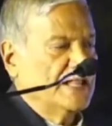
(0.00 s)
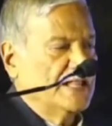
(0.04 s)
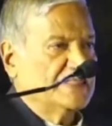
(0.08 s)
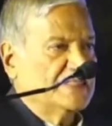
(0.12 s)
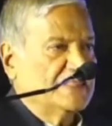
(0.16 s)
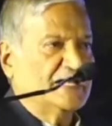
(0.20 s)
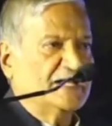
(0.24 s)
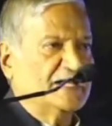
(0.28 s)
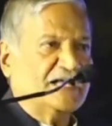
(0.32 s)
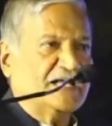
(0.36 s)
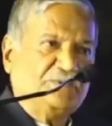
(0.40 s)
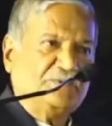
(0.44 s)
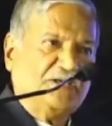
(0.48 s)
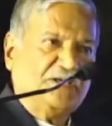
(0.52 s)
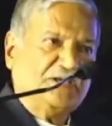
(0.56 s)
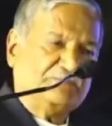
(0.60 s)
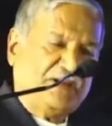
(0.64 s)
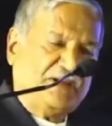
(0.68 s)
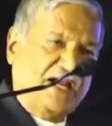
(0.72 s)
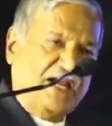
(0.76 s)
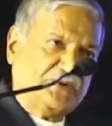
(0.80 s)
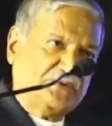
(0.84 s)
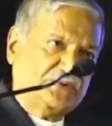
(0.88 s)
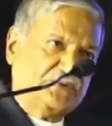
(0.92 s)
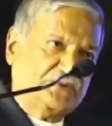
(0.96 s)
Then coming
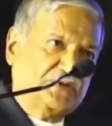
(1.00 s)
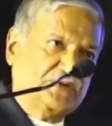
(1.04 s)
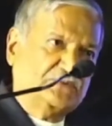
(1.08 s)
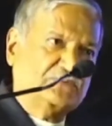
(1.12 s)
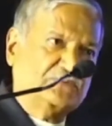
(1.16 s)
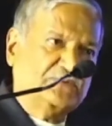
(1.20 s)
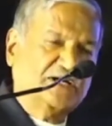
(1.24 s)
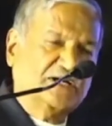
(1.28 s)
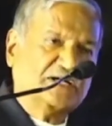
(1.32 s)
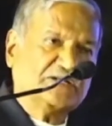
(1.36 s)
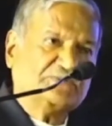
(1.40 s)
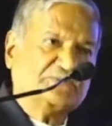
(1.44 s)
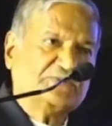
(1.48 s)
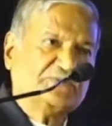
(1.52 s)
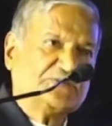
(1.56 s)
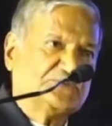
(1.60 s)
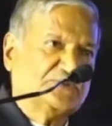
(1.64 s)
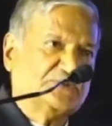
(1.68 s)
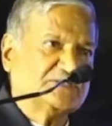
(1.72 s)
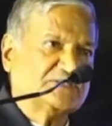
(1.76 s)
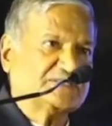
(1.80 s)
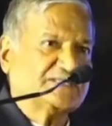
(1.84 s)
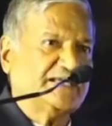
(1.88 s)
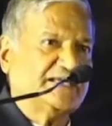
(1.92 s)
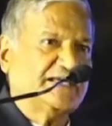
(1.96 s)
back to the work which
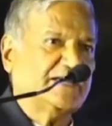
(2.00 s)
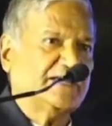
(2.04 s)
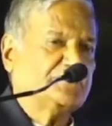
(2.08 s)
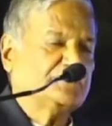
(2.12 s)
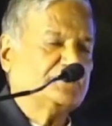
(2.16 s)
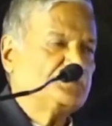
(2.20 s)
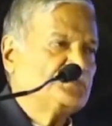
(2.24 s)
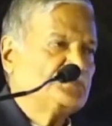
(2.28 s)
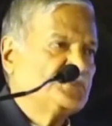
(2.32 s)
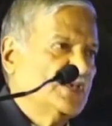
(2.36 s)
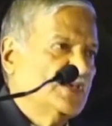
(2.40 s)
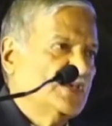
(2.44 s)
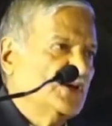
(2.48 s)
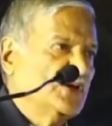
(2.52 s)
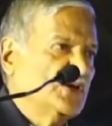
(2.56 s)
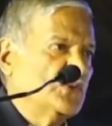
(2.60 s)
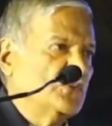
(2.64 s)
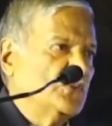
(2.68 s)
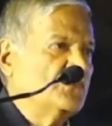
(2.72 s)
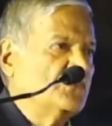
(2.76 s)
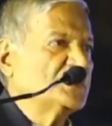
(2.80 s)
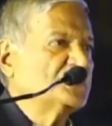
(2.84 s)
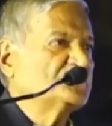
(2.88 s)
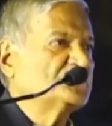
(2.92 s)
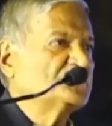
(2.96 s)
was there,
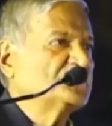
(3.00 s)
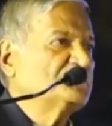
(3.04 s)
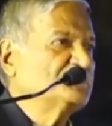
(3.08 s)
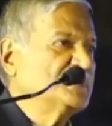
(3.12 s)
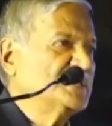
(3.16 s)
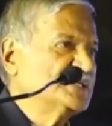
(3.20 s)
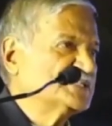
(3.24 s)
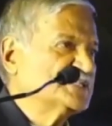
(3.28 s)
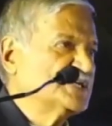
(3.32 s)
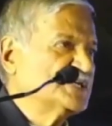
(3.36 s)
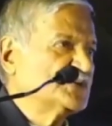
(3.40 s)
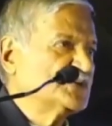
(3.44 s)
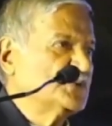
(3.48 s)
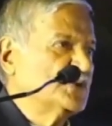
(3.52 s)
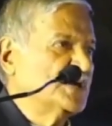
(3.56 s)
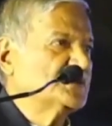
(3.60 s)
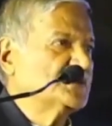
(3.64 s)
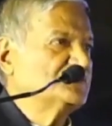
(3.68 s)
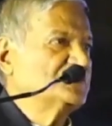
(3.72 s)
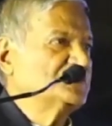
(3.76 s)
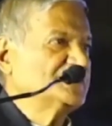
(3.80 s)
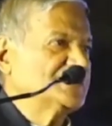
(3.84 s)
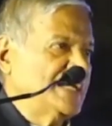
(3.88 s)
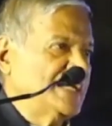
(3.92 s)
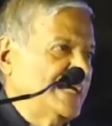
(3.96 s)
one of the major work
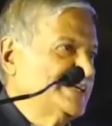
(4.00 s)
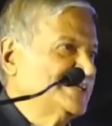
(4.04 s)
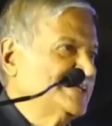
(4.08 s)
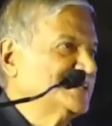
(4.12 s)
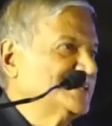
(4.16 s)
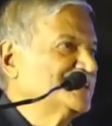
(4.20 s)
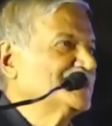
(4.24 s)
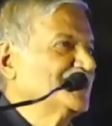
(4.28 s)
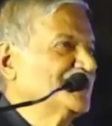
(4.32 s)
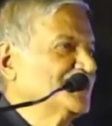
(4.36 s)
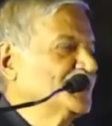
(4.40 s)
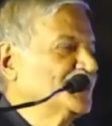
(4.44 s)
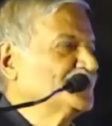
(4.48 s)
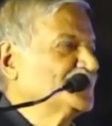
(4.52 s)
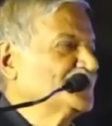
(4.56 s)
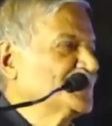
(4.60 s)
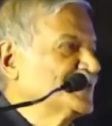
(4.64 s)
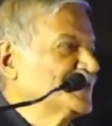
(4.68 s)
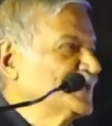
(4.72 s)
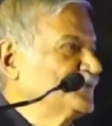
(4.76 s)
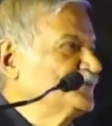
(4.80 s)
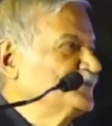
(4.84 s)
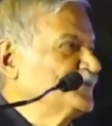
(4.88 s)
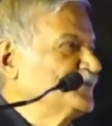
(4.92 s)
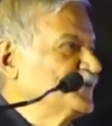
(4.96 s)
which I did along with
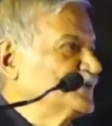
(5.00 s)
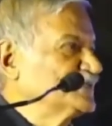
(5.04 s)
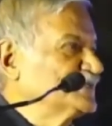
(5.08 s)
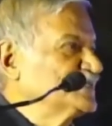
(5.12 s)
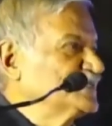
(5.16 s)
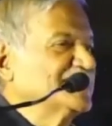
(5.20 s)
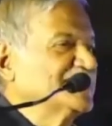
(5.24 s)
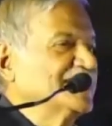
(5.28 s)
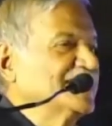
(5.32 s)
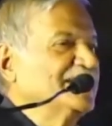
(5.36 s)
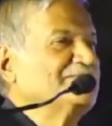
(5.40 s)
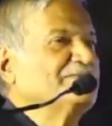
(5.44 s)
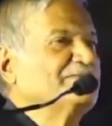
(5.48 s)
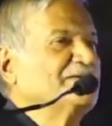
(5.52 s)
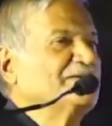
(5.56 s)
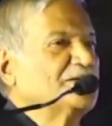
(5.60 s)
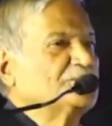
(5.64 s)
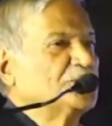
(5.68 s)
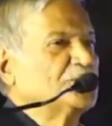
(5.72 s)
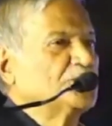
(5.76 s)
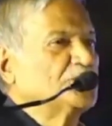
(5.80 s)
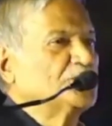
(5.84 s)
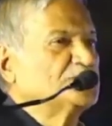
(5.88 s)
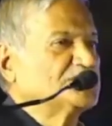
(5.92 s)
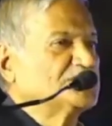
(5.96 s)
him was the self-help
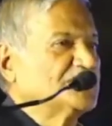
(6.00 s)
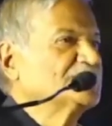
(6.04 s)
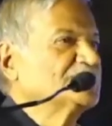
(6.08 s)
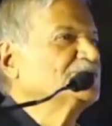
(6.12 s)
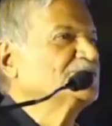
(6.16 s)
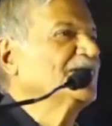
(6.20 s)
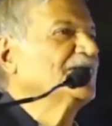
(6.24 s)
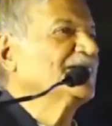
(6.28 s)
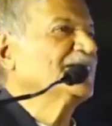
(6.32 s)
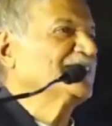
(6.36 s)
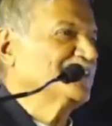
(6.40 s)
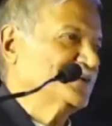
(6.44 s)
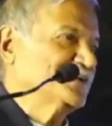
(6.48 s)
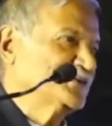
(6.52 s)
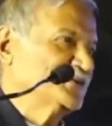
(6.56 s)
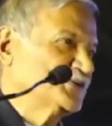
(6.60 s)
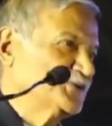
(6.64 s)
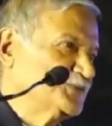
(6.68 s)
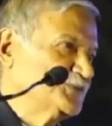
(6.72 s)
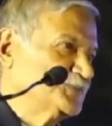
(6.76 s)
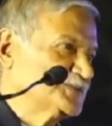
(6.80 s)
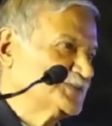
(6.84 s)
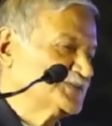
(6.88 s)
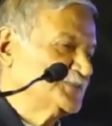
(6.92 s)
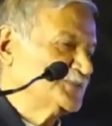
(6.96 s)
groups, the Dvakra
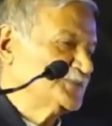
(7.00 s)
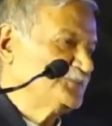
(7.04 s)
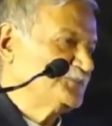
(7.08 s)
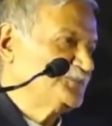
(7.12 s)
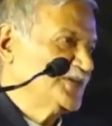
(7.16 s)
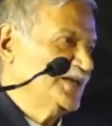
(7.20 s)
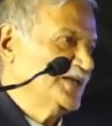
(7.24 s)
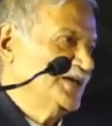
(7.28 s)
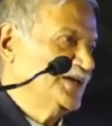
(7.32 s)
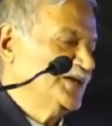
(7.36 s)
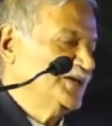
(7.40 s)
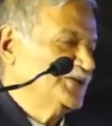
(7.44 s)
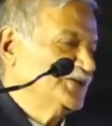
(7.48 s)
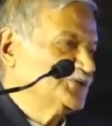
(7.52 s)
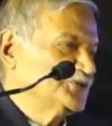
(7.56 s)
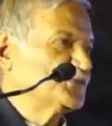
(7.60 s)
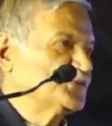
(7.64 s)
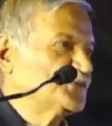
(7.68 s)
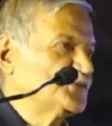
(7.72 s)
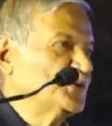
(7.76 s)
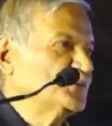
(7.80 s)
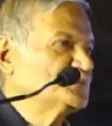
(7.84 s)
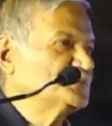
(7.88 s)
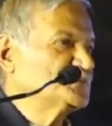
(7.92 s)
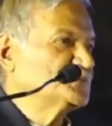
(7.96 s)
groups. So
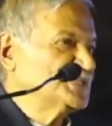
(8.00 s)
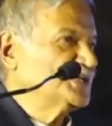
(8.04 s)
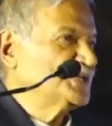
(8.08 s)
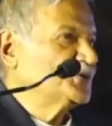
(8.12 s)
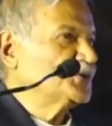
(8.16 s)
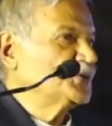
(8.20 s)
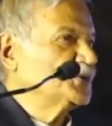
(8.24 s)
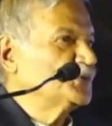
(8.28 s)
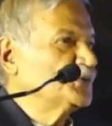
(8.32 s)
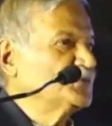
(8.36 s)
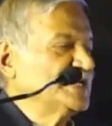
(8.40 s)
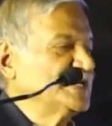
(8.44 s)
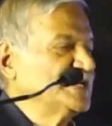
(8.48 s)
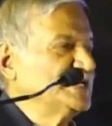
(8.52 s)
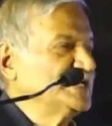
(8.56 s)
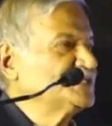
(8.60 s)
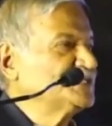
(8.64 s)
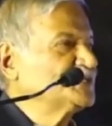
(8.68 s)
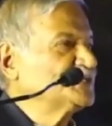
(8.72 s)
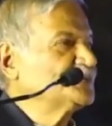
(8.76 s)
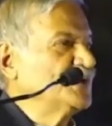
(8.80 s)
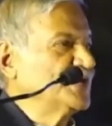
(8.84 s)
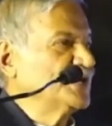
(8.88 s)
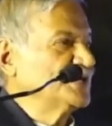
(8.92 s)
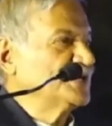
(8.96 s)
from zero we
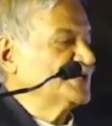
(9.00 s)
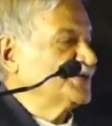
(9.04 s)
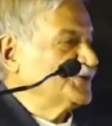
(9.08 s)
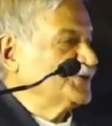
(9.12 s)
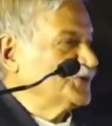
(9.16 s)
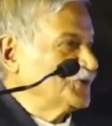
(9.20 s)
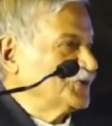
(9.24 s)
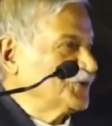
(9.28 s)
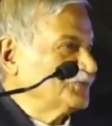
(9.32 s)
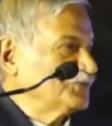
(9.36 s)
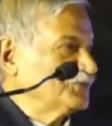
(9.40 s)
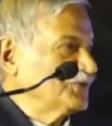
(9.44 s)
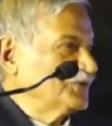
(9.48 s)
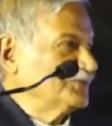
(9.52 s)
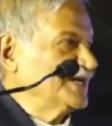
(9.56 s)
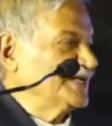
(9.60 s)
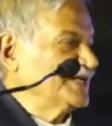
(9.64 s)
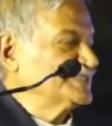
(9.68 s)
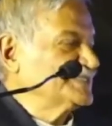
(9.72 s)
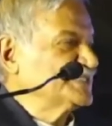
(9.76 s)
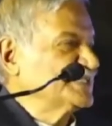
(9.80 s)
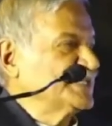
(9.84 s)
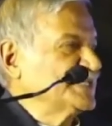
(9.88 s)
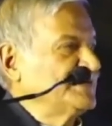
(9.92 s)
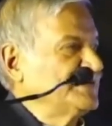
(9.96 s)
reached one crore
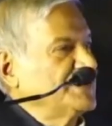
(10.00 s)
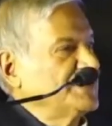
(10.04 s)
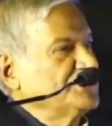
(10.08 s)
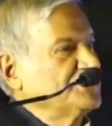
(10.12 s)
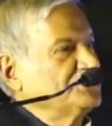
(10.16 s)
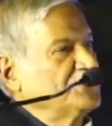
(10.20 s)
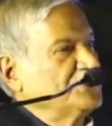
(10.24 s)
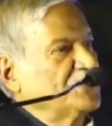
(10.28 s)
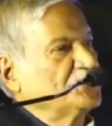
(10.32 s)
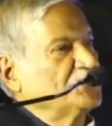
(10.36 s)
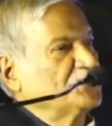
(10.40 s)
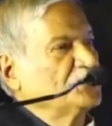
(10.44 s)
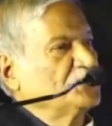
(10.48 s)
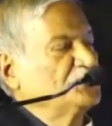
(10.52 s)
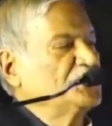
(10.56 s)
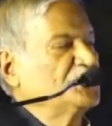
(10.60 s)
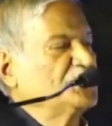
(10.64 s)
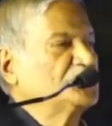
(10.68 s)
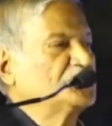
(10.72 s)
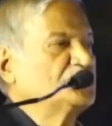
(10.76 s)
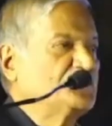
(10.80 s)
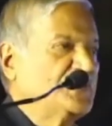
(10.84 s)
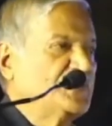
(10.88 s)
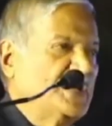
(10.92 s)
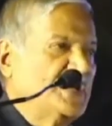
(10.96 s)
women saving one rupee
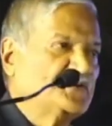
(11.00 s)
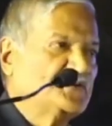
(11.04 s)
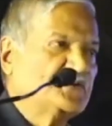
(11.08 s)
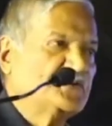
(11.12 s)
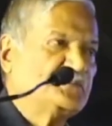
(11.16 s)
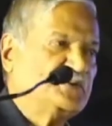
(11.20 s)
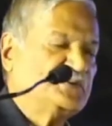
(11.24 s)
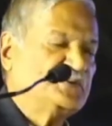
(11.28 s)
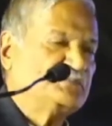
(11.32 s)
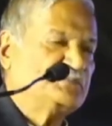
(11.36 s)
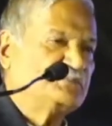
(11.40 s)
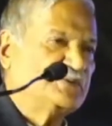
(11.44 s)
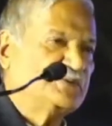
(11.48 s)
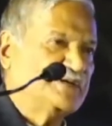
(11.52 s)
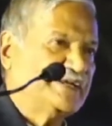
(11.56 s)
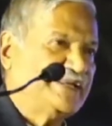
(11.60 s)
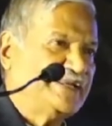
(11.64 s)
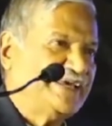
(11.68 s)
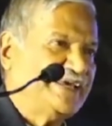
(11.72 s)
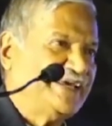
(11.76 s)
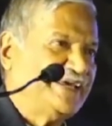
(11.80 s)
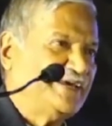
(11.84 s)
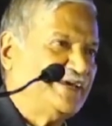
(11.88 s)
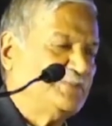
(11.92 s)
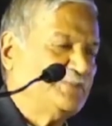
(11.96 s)
to five rupee per
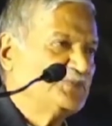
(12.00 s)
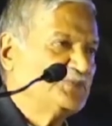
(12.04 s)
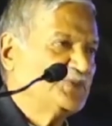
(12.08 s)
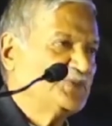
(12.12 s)
day,